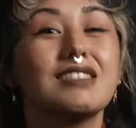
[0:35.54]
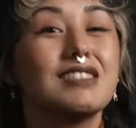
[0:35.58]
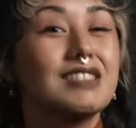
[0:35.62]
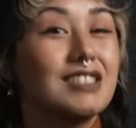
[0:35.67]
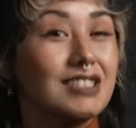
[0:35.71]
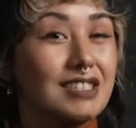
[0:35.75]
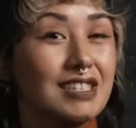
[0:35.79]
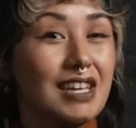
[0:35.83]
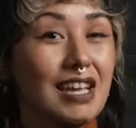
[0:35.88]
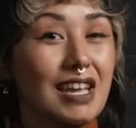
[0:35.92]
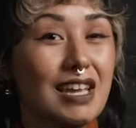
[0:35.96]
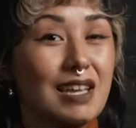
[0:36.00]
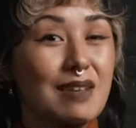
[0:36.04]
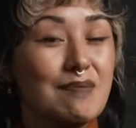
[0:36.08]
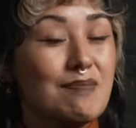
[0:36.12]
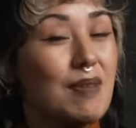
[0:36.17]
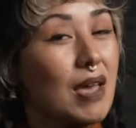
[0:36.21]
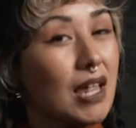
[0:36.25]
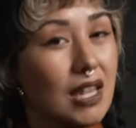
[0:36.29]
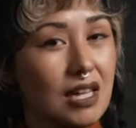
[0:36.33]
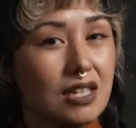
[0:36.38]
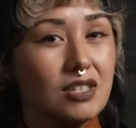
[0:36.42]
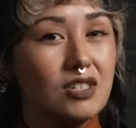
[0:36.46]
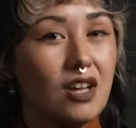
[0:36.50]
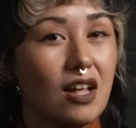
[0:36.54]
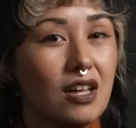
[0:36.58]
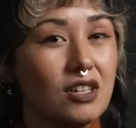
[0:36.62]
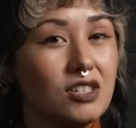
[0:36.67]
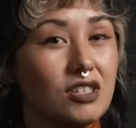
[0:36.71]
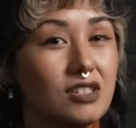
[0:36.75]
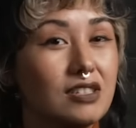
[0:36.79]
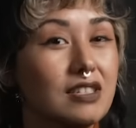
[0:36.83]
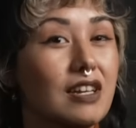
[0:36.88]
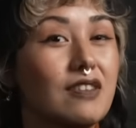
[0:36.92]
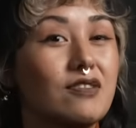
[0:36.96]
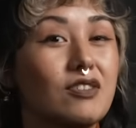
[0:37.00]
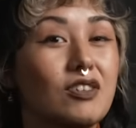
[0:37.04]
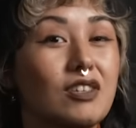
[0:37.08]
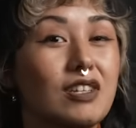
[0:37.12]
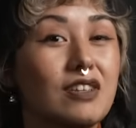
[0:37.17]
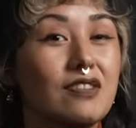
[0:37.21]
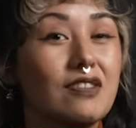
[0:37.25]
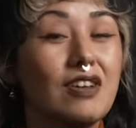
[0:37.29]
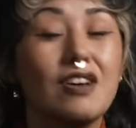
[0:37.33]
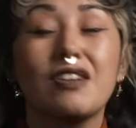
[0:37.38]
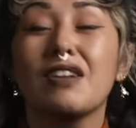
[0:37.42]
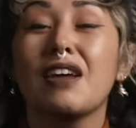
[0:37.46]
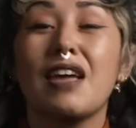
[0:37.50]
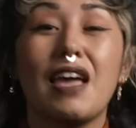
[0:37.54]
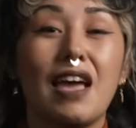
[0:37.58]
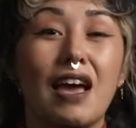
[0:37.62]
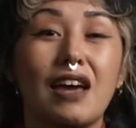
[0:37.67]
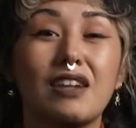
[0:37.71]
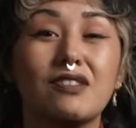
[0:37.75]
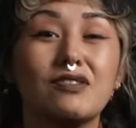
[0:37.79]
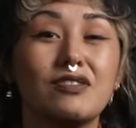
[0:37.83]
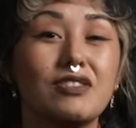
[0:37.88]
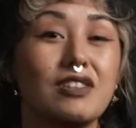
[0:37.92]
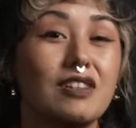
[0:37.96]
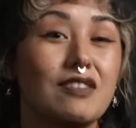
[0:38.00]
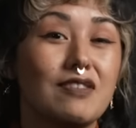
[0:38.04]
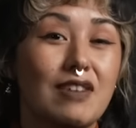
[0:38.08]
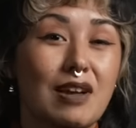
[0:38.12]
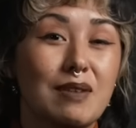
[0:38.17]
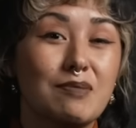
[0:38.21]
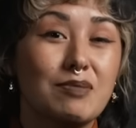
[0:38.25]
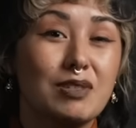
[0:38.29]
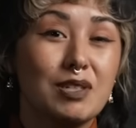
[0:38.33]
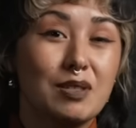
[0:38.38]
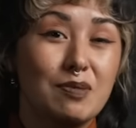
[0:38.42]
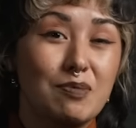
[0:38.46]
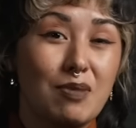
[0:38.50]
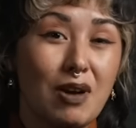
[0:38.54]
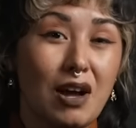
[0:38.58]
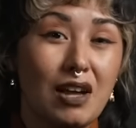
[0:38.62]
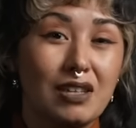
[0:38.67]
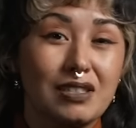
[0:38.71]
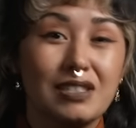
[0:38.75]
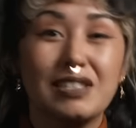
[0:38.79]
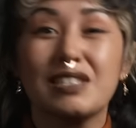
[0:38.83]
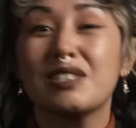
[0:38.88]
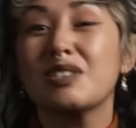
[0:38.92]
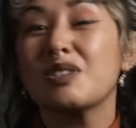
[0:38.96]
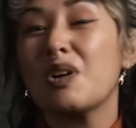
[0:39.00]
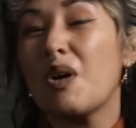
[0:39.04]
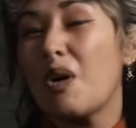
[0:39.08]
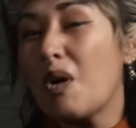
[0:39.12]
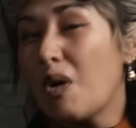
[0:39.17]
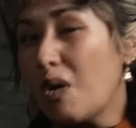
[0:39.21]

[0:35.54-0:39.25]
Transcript: To date, paleontologists have only found a handful of amber deposits